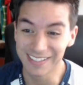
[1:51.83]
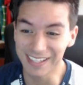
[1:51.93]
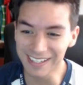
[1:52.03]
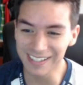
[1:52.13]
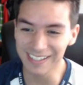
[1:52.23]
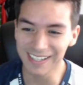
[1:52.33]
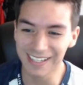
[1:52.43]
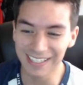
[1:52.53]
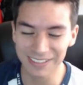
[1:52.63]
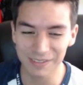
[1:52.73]
Yeah.
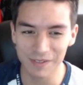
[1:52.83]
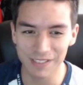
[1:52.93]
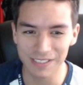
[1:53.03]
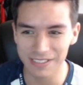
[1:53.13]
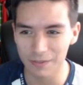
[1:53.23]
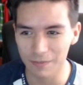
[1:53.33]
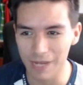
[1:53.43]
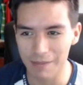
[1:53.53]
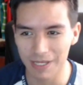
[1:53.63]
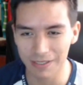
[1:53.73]
Actually, we just did a
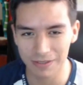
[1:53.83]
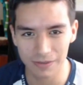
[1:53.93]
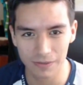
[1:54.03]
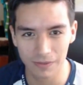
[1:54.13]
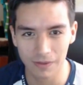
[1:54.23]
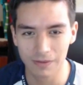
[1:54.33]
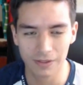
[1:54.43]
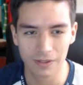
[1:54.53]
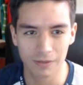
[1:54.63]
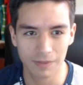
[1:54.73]
rap not too long
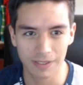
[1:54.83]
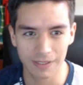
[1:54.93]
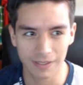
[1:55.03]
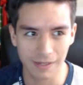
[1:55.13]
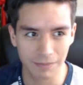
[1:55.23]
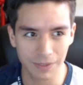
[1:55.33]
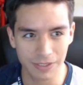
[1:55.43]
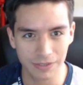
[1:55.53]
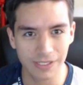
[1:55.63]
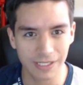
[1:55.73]
ago, but I'm pretty
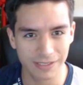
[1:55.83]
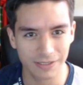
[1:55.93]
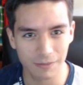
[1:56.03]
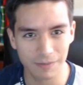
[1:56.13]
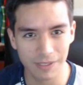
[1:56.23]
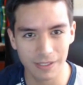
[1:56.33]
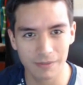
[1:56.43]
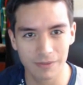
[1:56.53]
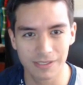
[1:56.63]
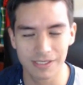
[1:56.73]
sure you guys are going to be
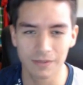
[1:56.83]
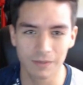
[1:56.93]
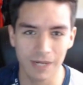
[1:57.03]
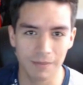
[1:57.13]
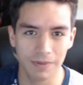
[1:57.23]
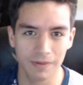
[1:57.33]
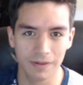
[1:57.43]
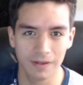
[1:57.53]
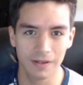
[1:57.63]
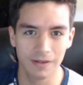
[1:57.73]
able to see the rap
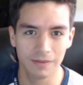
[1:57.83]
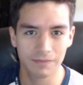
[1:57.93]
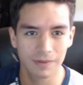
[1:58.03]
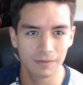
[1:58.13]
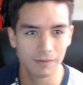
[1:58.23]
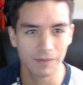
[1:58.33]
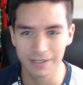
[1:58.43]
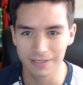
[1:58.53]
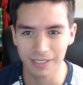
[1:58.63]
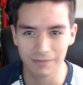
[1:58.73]
by
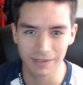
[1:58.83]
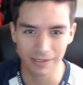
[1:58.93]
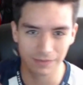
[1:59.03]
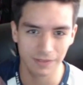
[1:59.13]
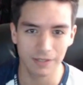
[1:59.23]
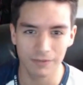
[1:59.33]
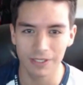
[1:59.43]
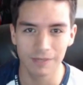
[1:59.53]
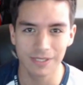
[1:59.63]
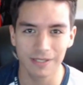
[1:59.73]
the time this interview
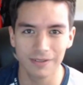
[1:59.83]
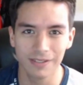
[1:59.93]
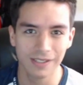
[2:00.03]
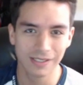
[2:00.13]
comes out.